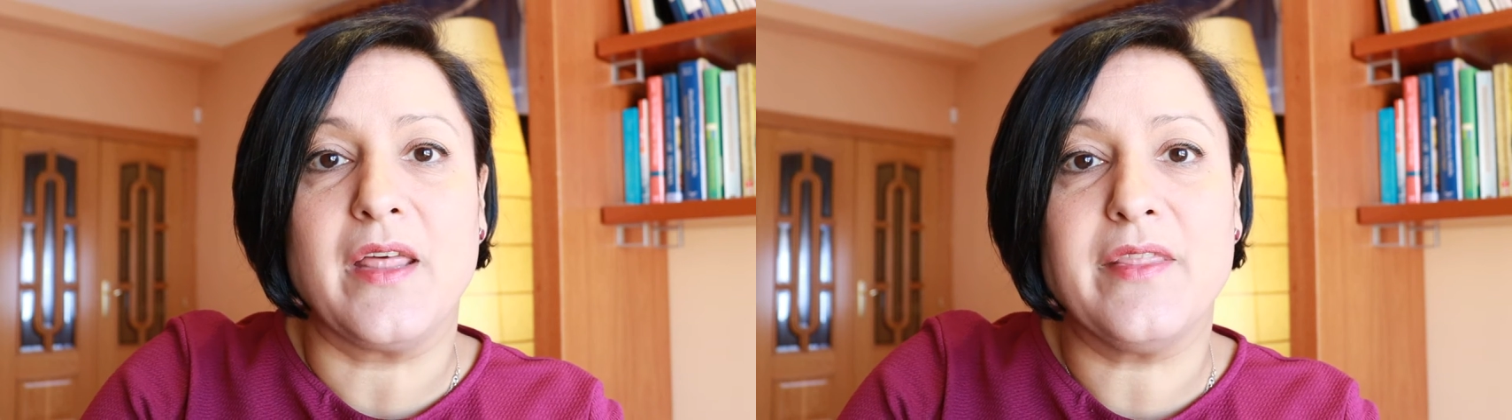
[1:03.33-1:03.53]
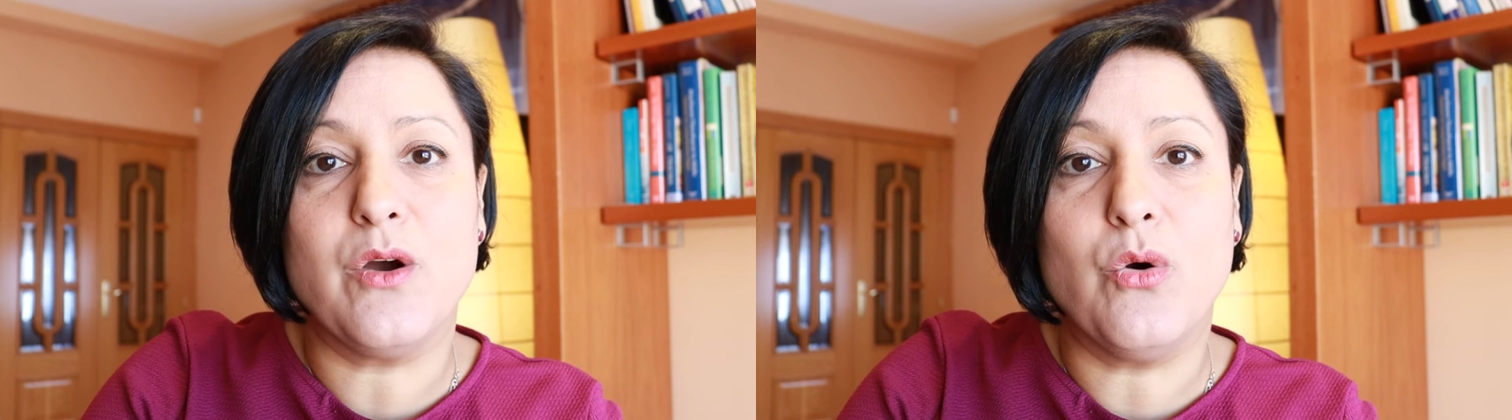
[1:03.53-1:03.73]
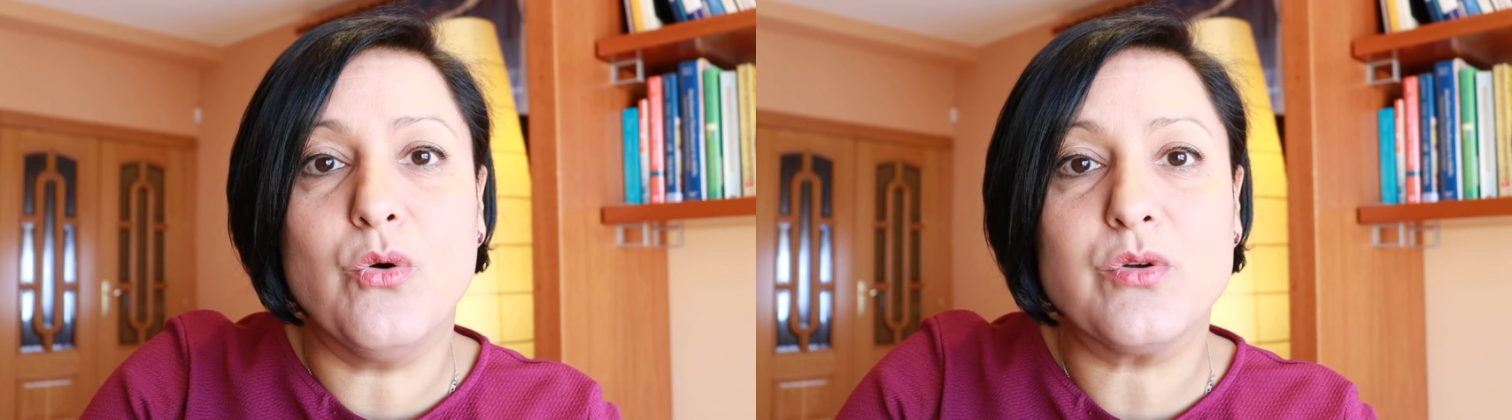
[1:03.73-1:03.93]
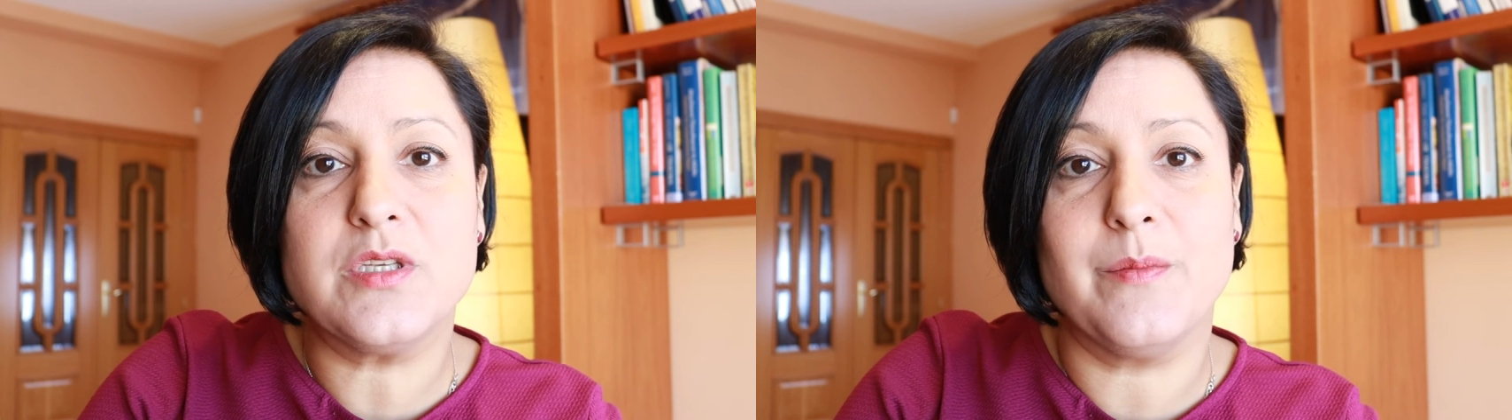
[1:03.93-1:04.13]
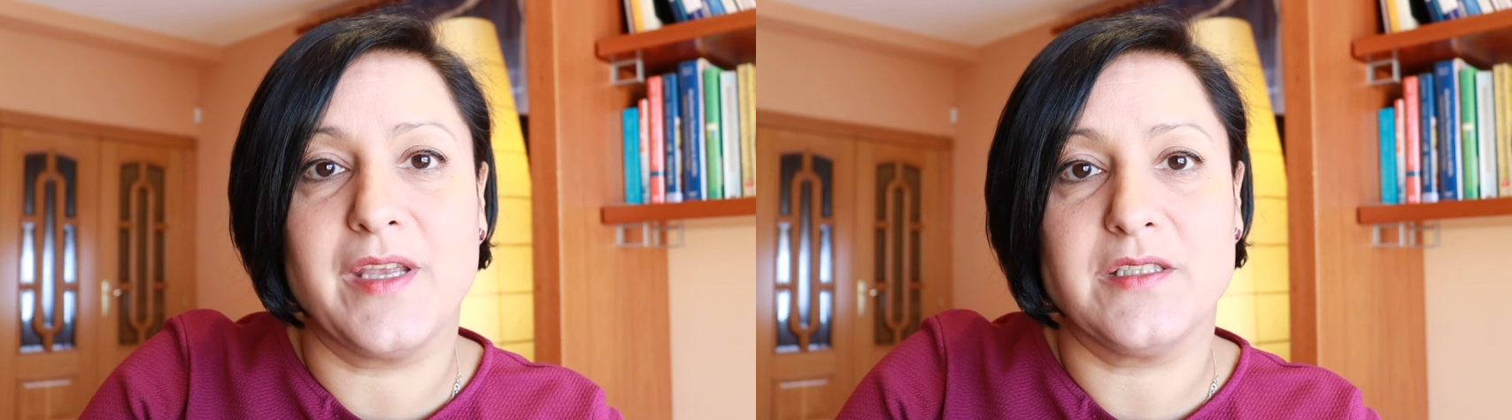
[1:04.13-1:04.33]
And they're
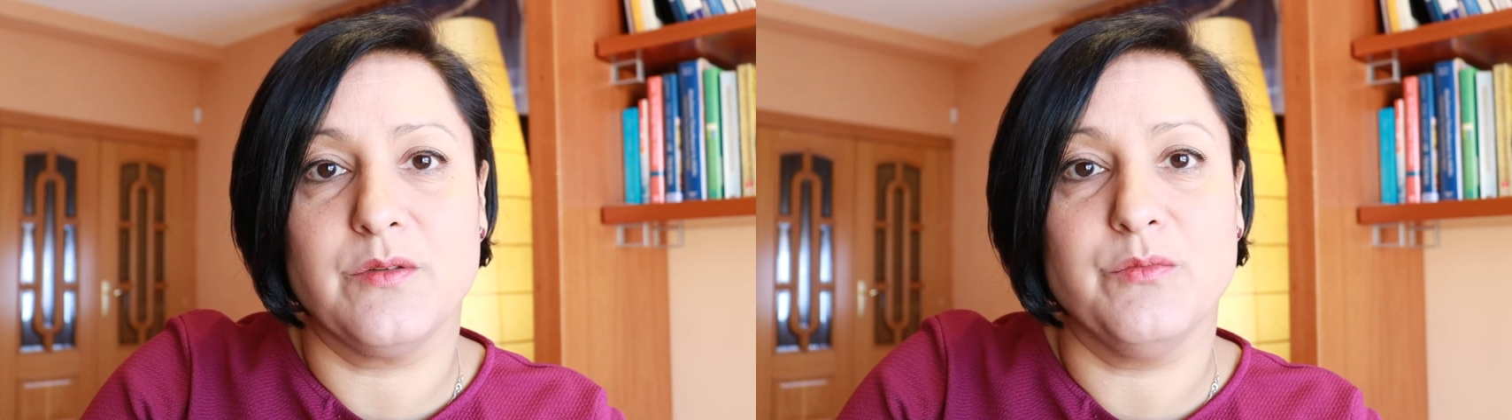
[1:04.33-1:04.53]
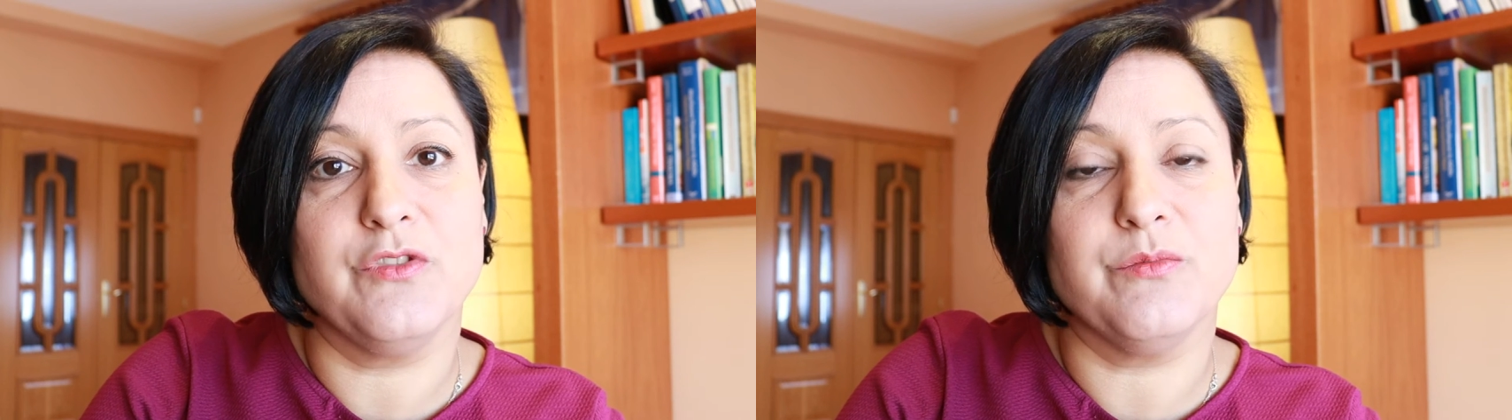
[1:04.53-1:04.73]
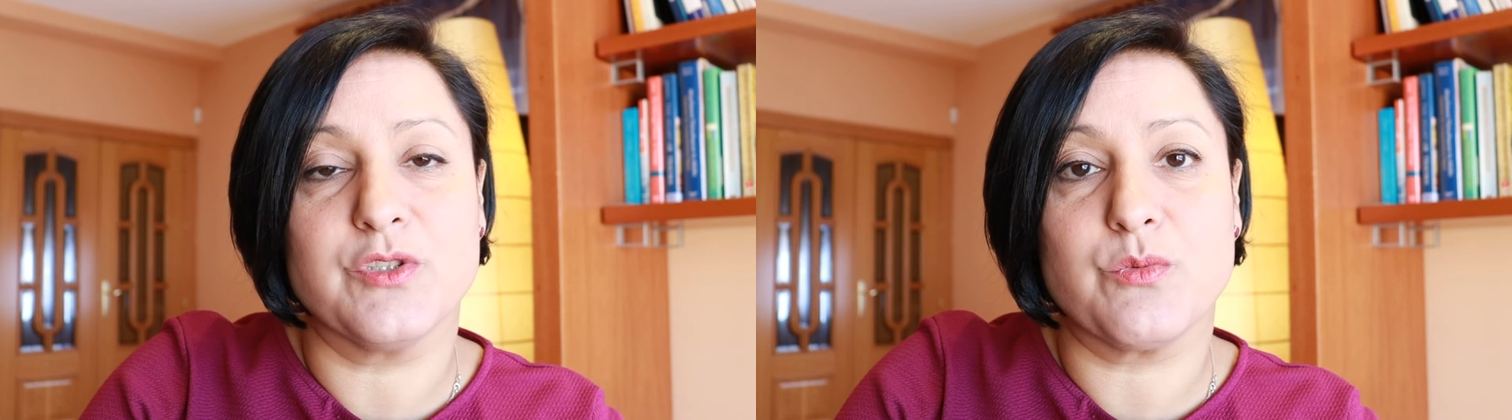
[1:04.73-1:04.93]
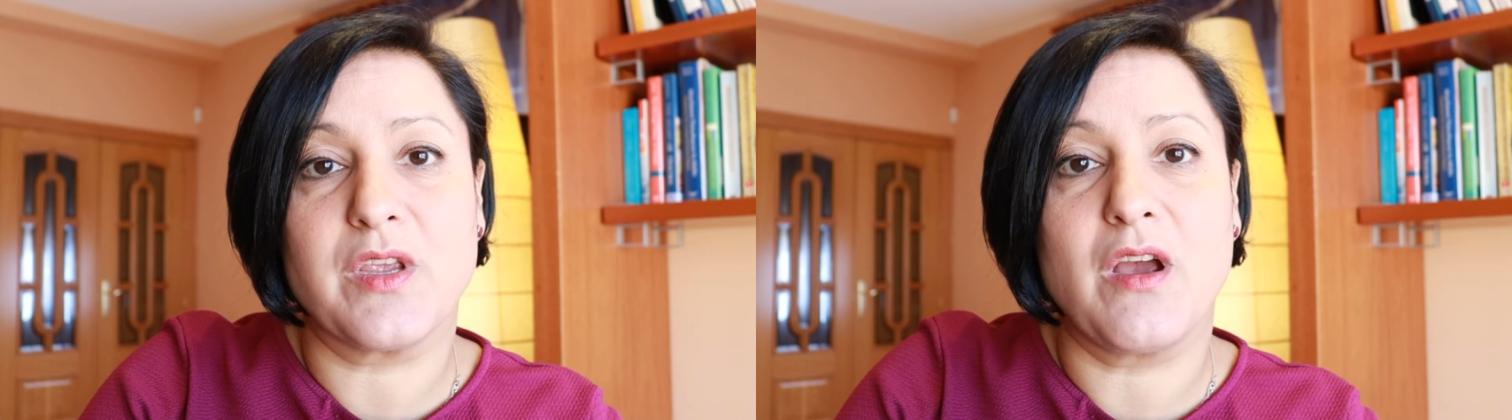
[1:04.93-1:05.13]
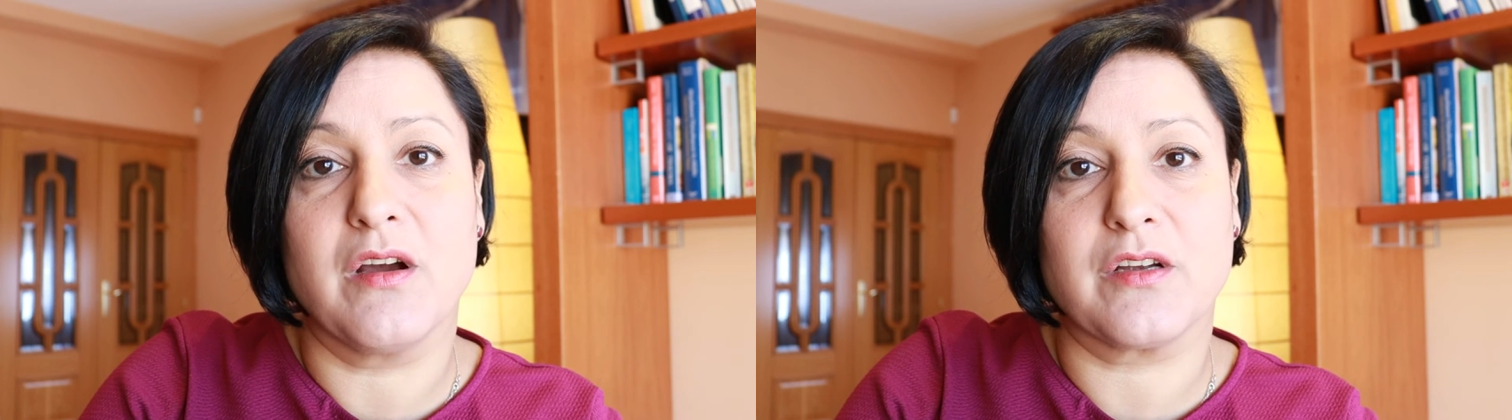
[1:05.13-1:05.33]
automated movements,
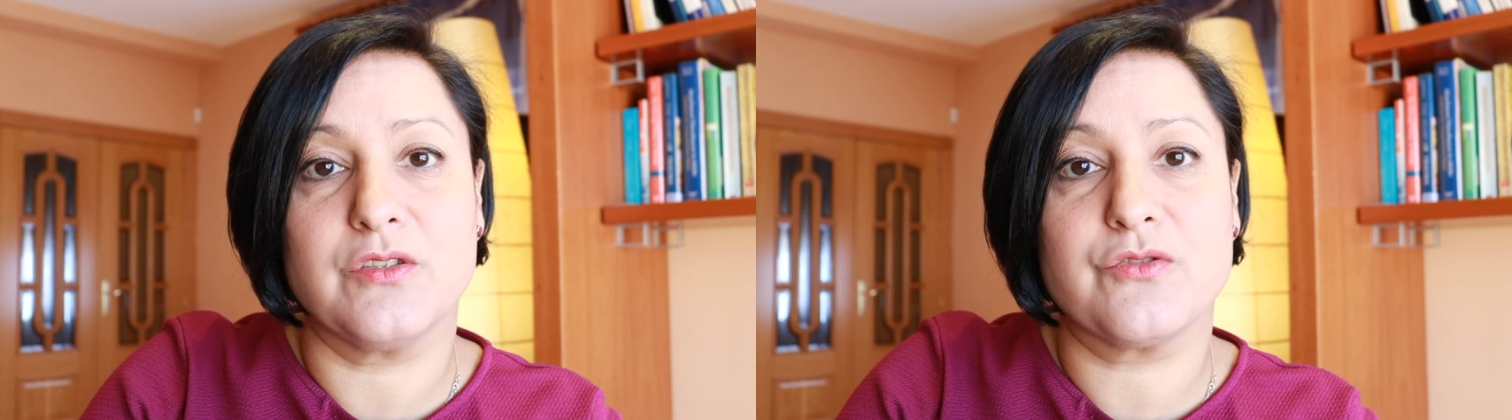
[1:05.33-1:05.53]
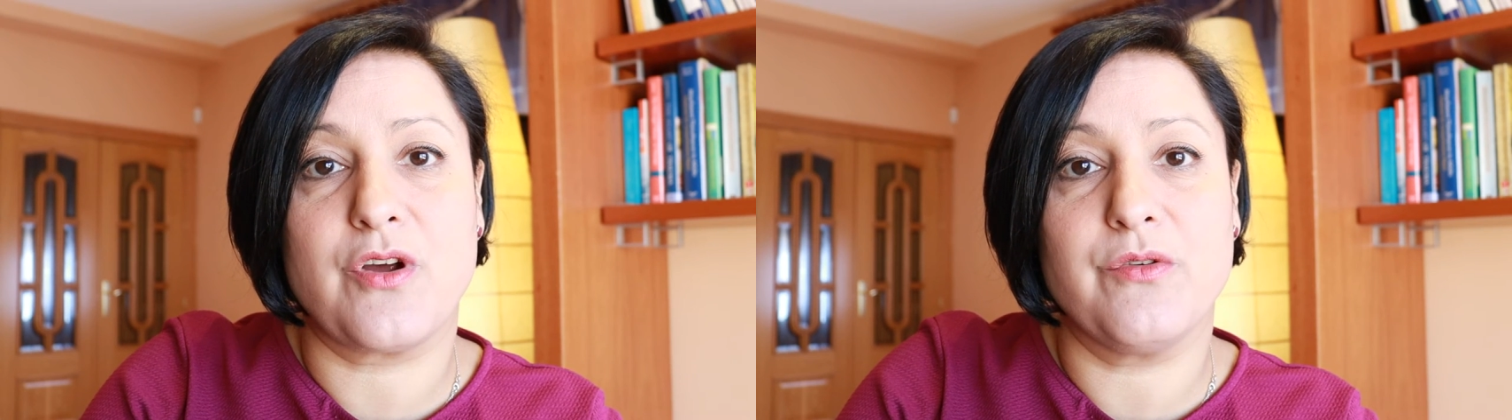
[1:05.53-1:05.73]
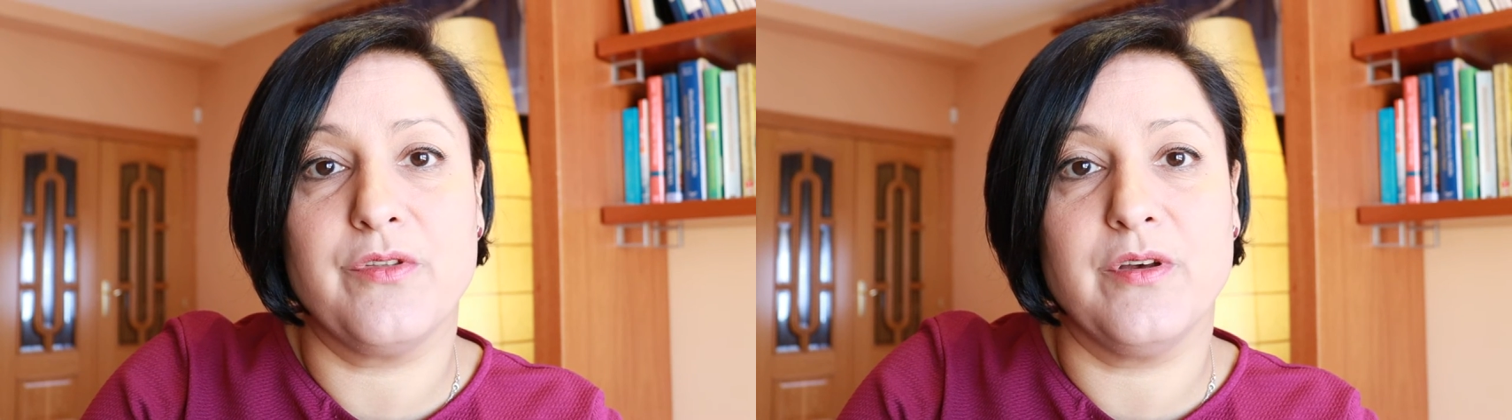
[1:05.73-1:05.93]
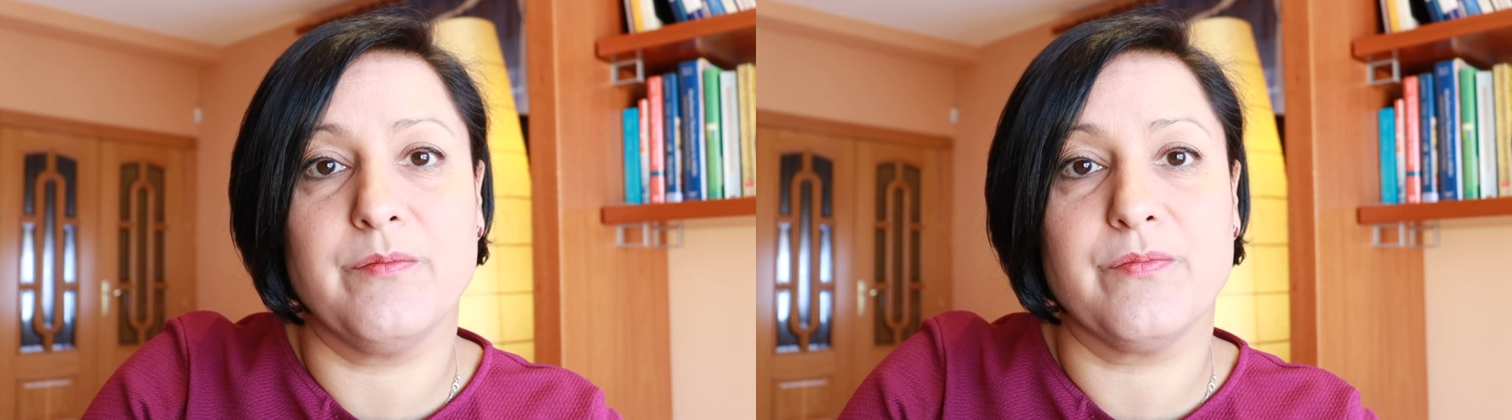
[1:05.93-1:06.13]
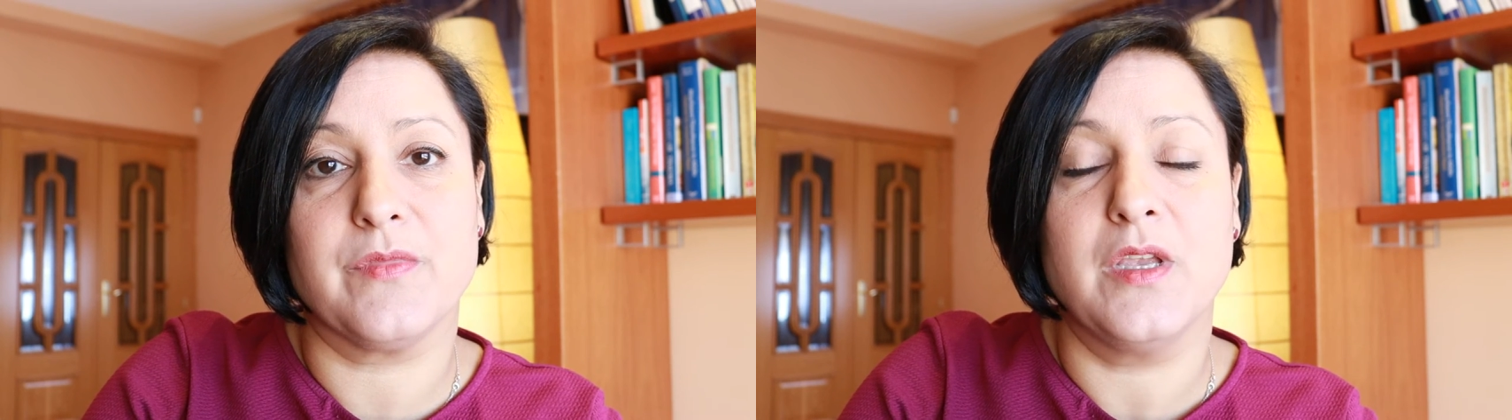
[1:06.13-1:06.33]
we can't control them.